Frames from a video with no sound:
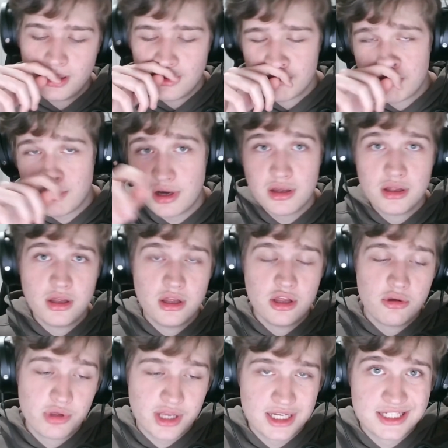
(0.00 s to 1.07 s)
But
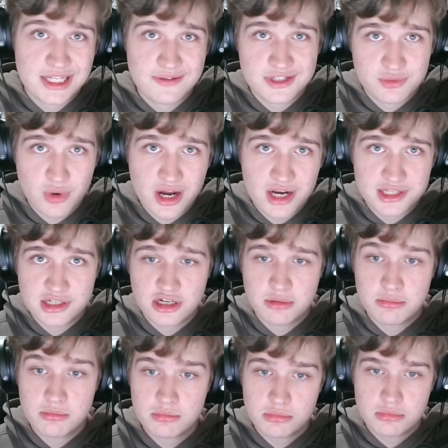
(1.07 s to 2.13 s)
when you guys have this wire set
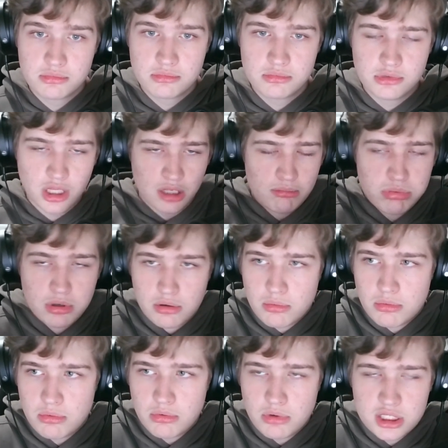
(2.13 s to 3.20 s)
up, you're like, bro,
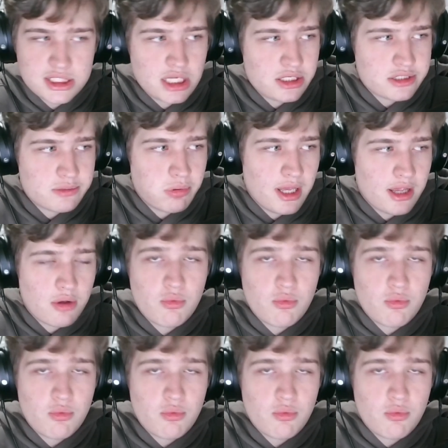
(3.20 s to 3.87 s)
it's not displaying.